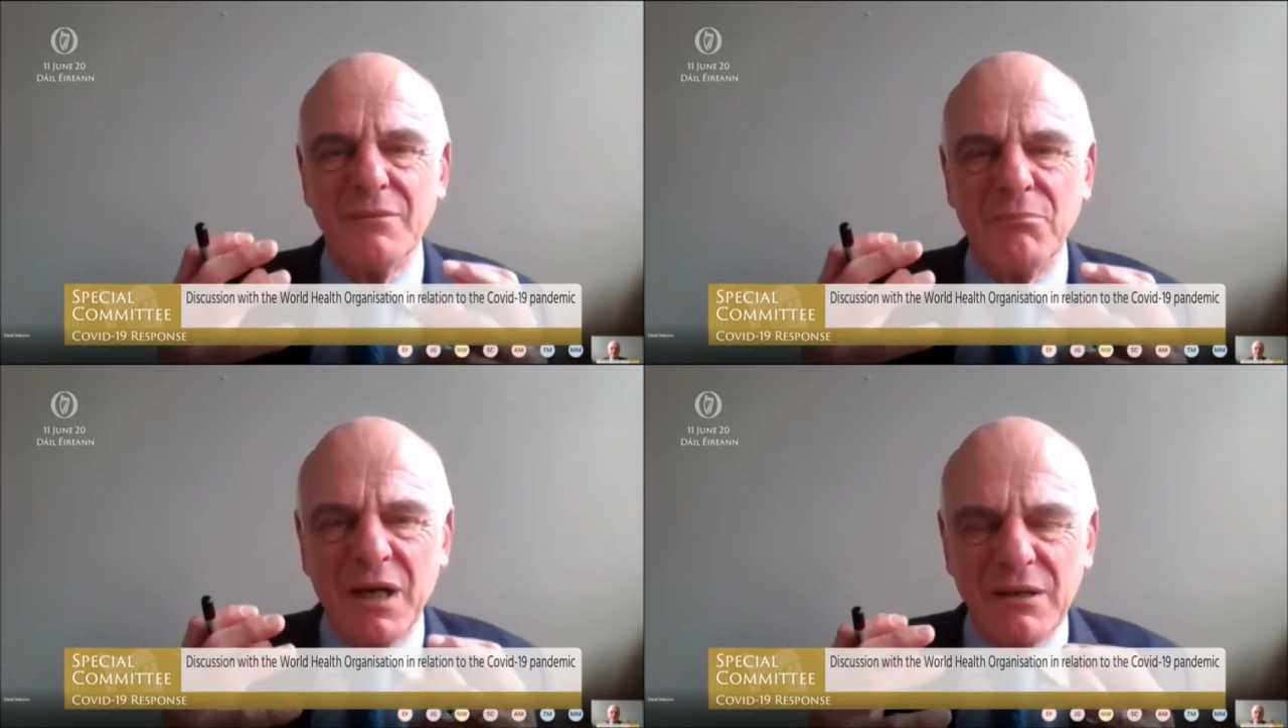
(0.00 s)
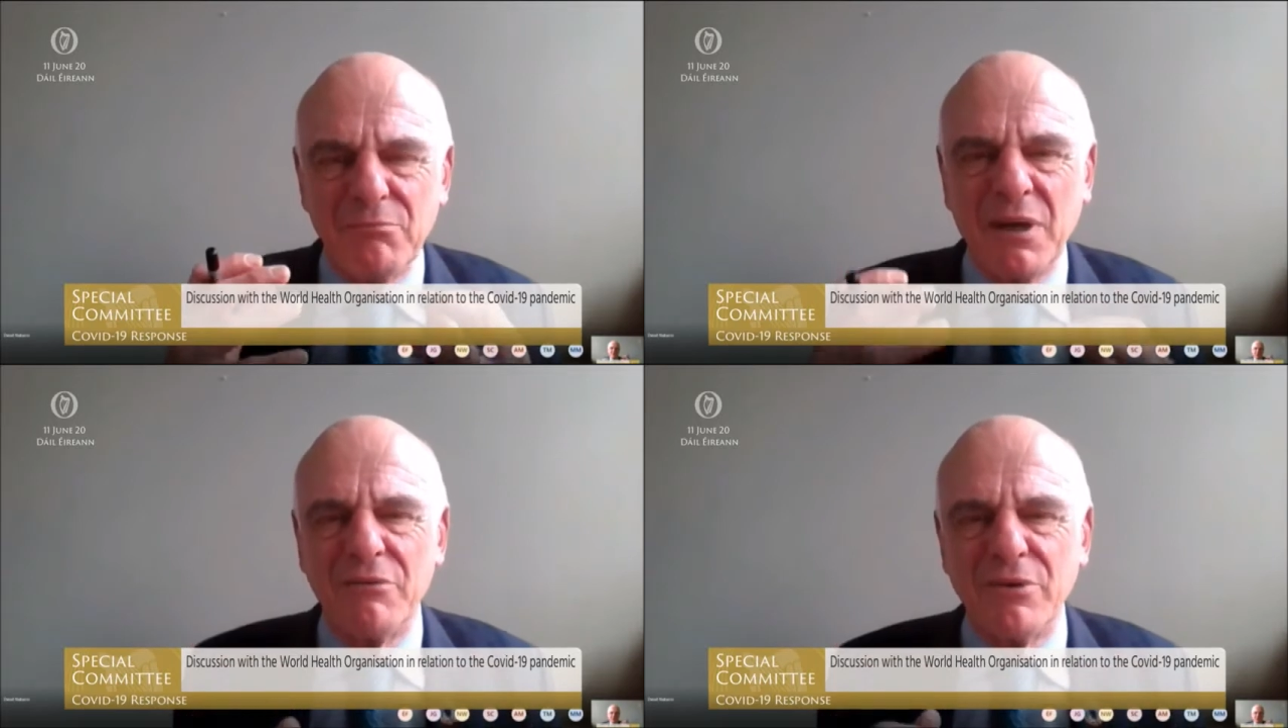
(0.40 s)

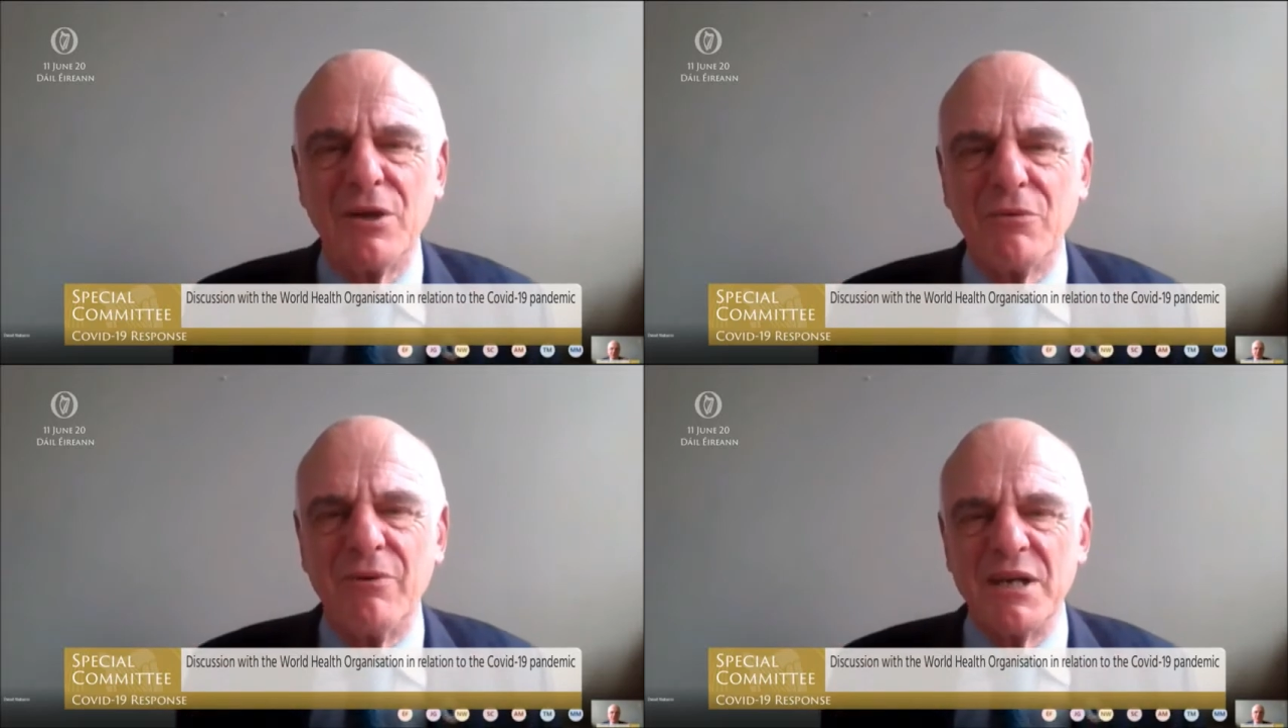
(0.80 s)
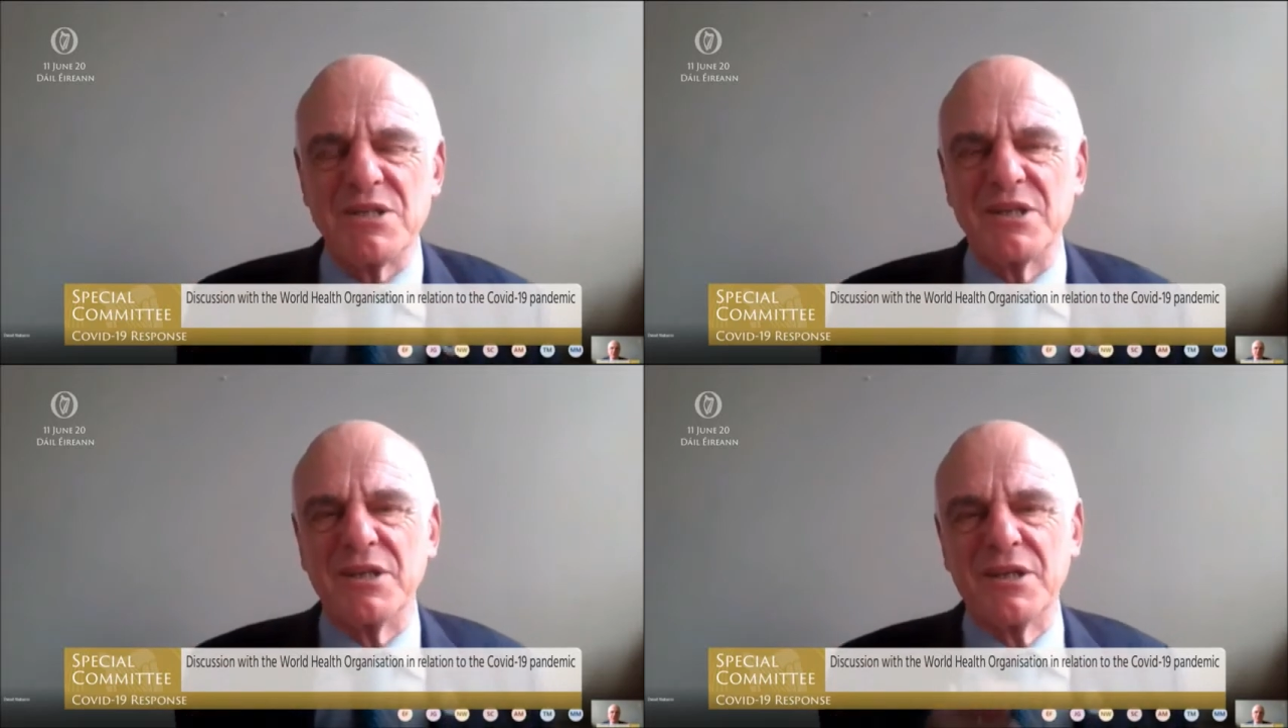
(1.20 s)
my real
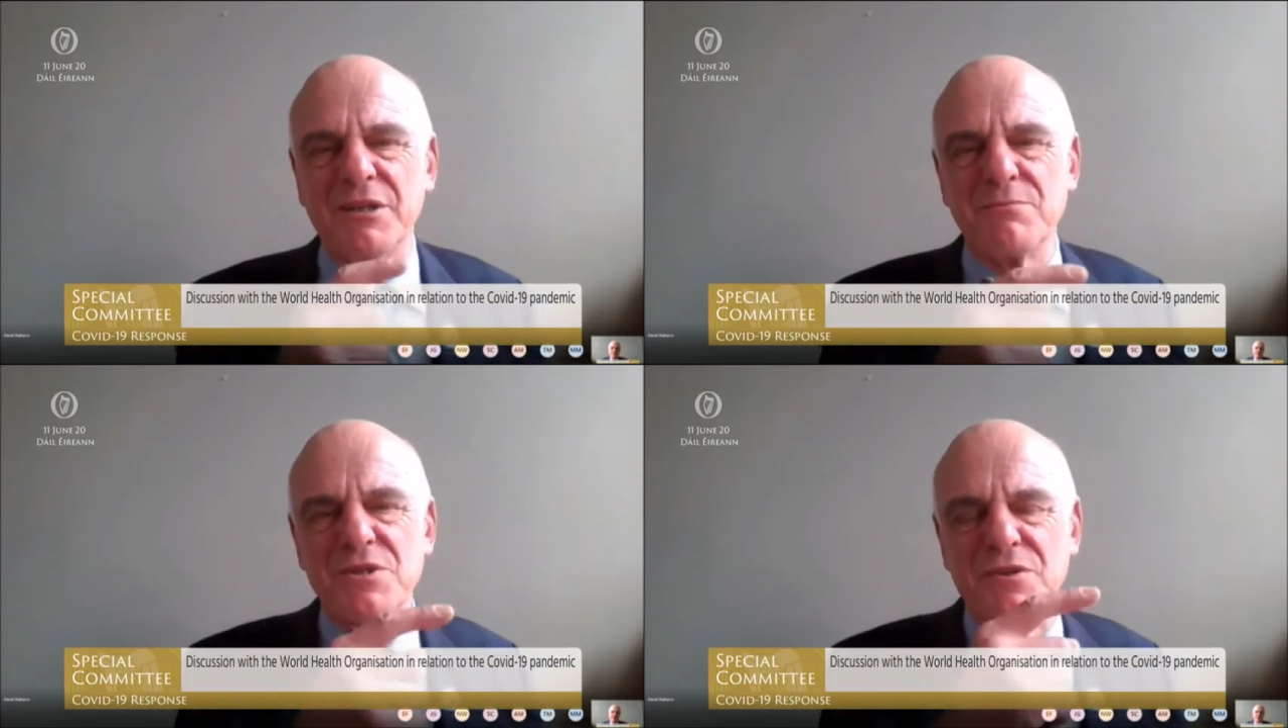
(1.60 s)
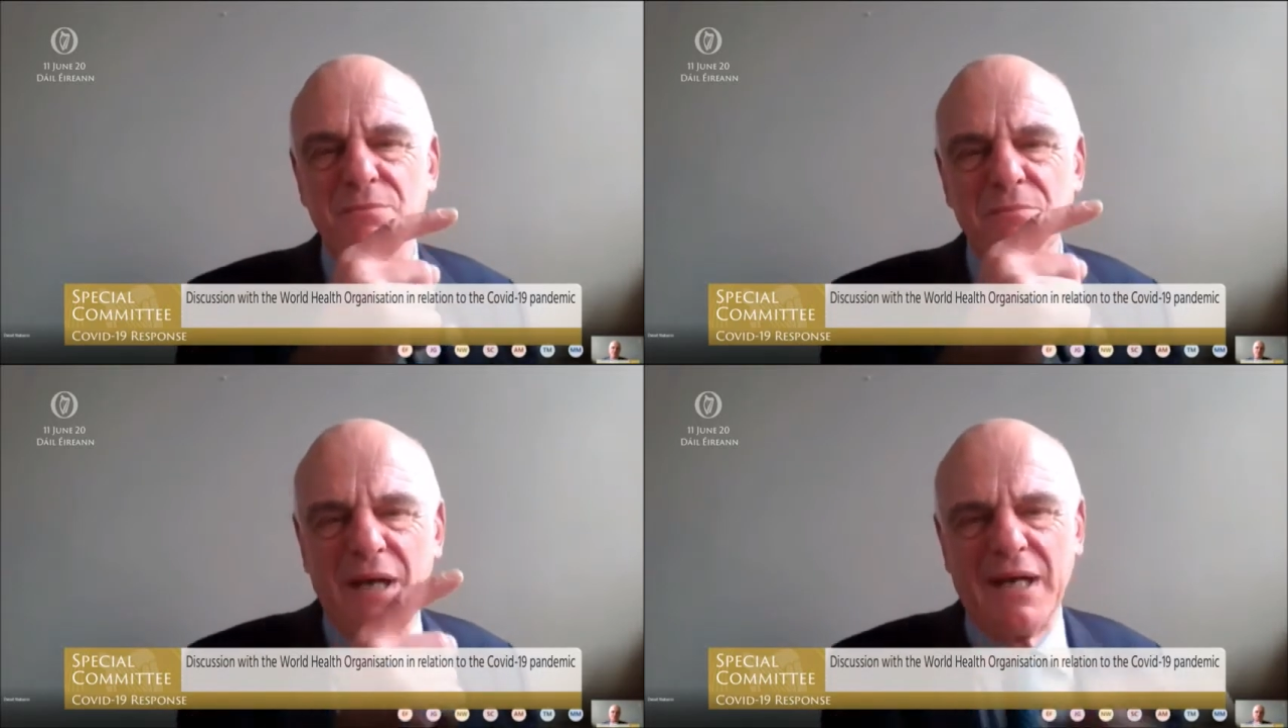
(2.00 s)
risk comes from